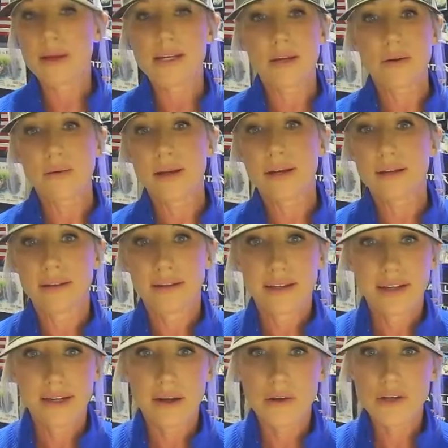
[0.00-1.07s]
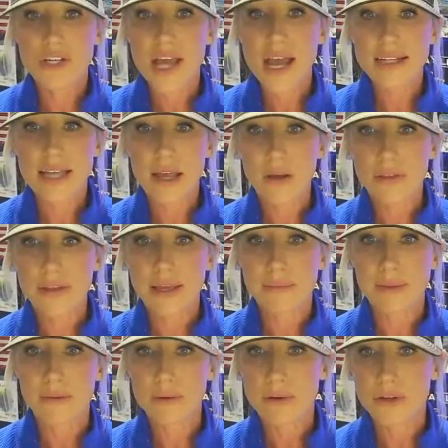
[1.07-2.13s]
doing? Should I tell them
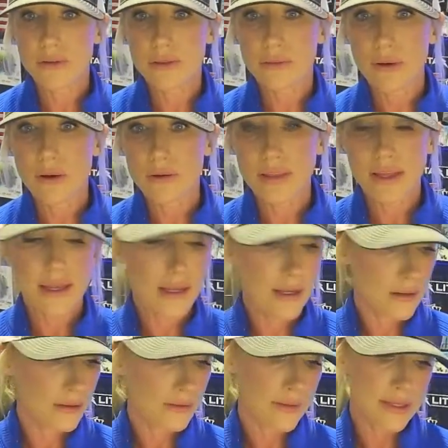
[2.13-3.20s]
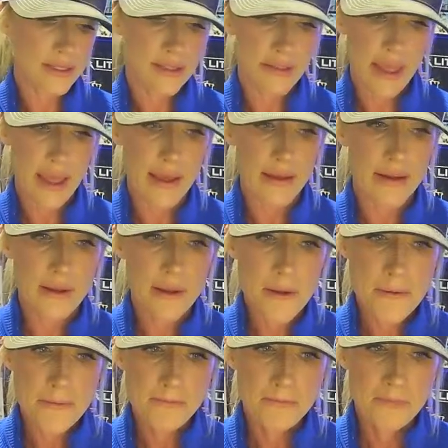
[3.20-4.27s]
that we're doing the wrong thing or this and that?
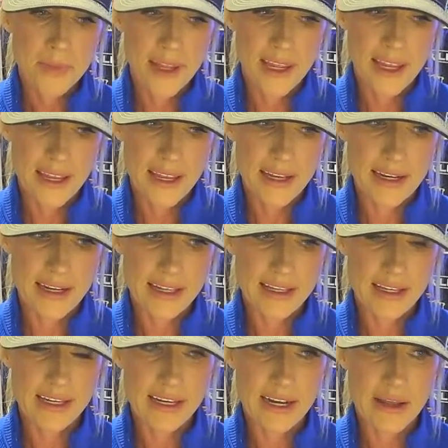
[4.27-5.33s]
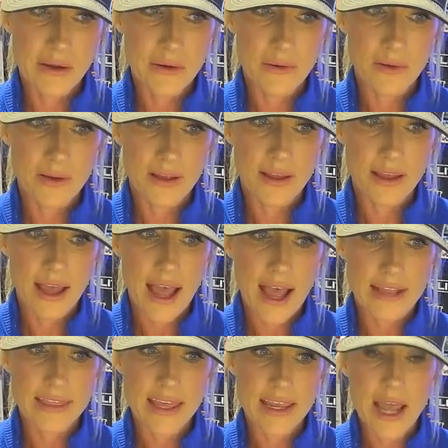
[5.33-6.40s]
And, I
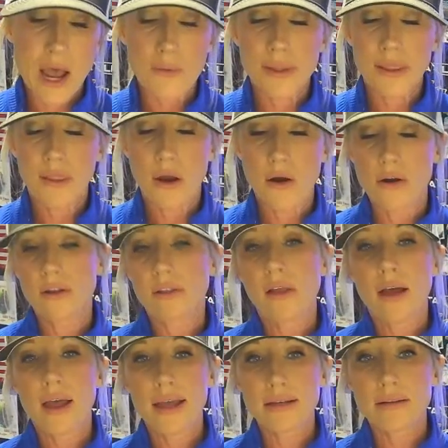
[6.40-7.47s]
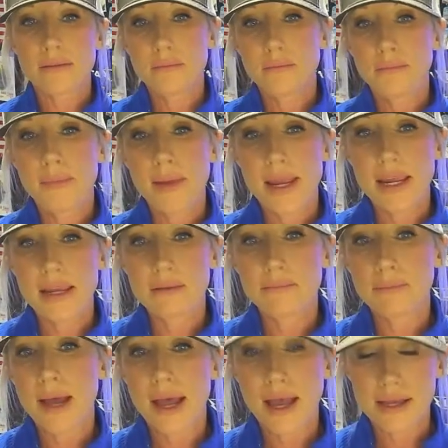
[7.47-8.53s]
think I would learn a lot being
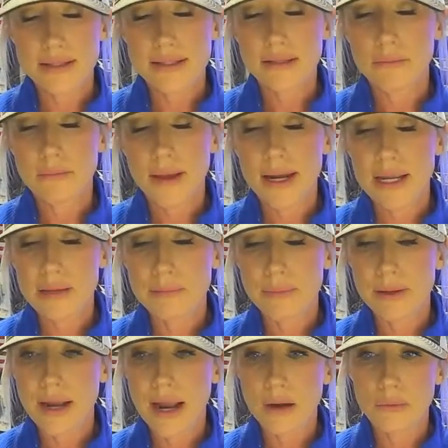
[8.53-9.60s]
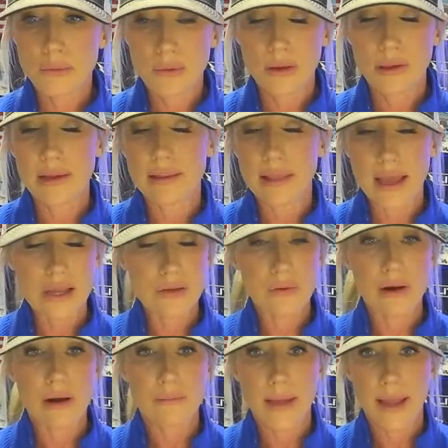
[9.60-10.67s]
behind somebody, but I really like
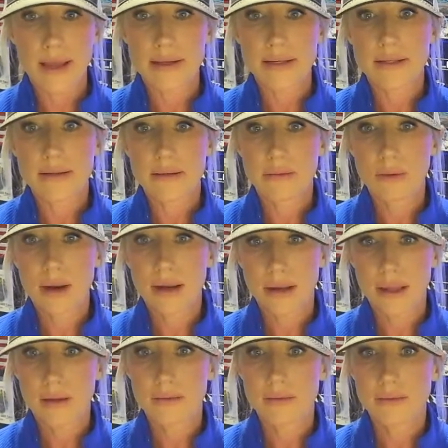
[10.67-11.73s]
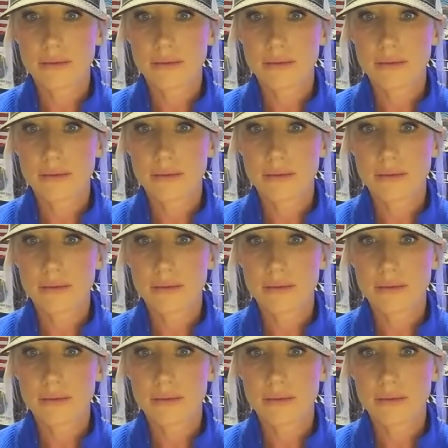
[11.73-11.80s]
where I'm at right now.